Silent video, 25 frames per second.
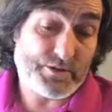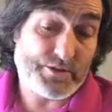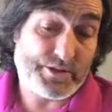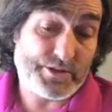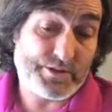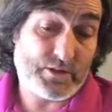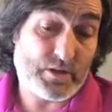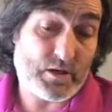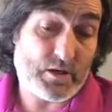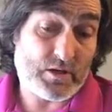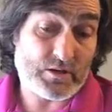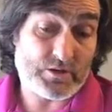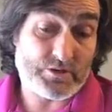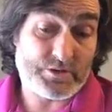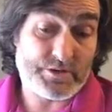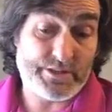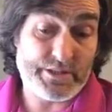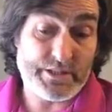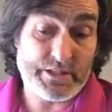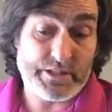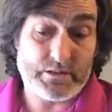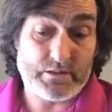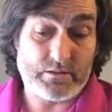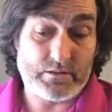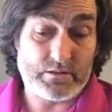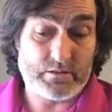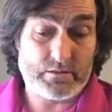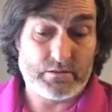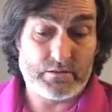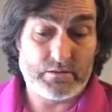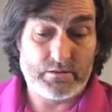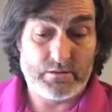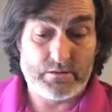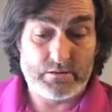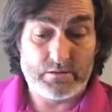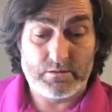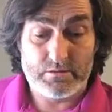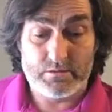the dogs didn't
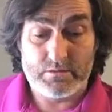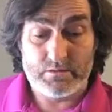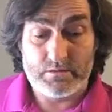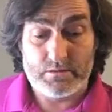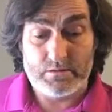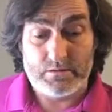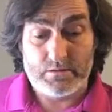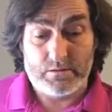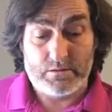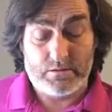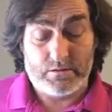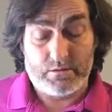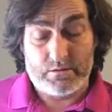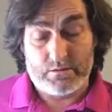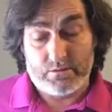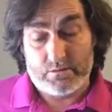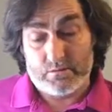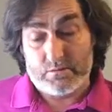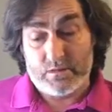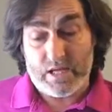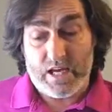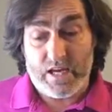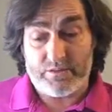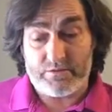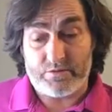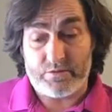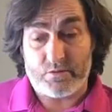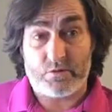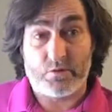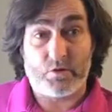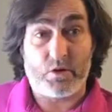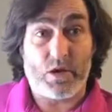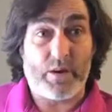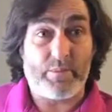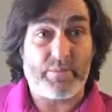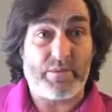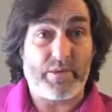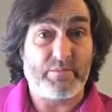have to grow
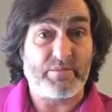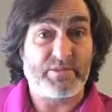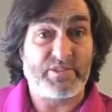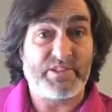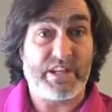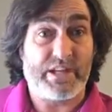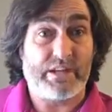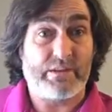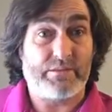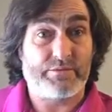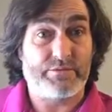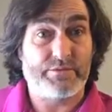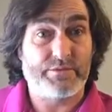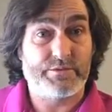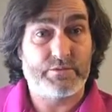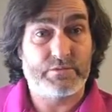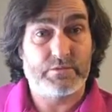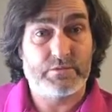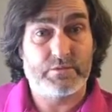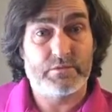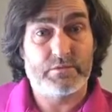up themselves.